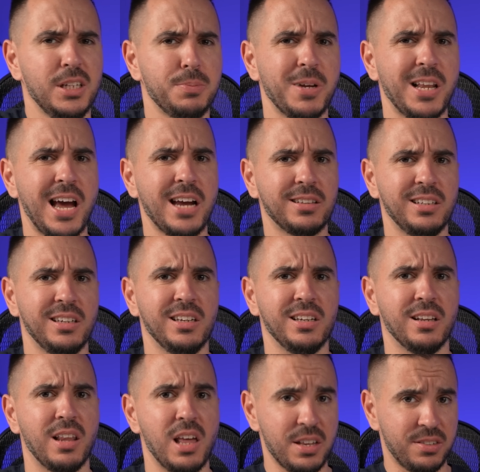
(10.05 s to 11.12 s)
it be like
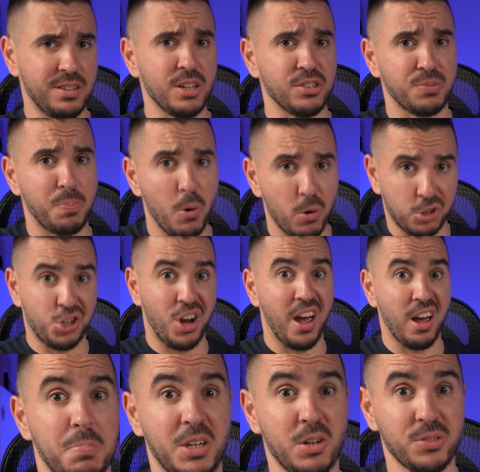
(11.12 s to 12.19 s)
the last year's
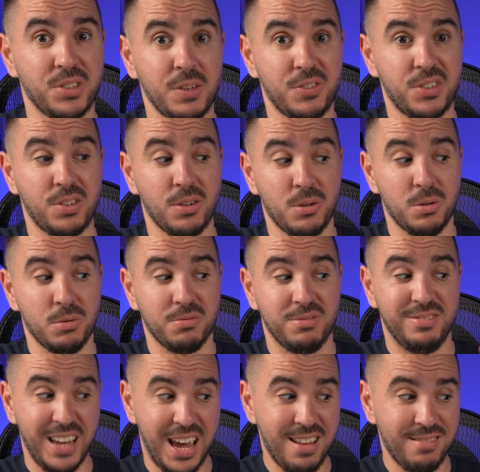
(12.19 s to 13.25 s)
Porsche? Because if so,
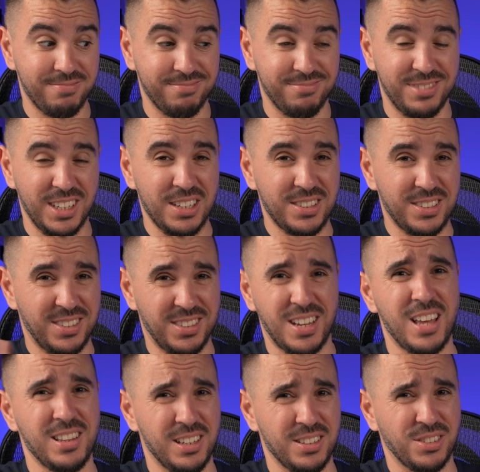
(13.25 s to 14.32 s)
then this
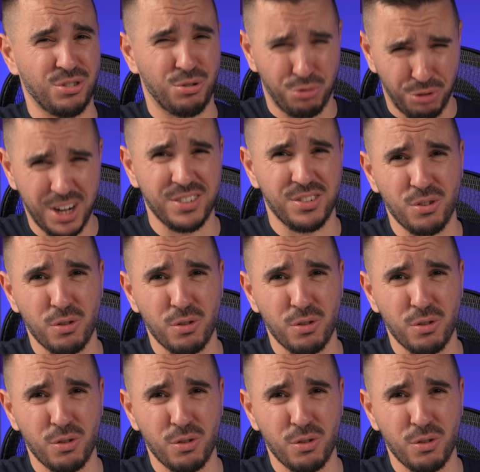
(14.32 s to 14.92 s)
set is crazy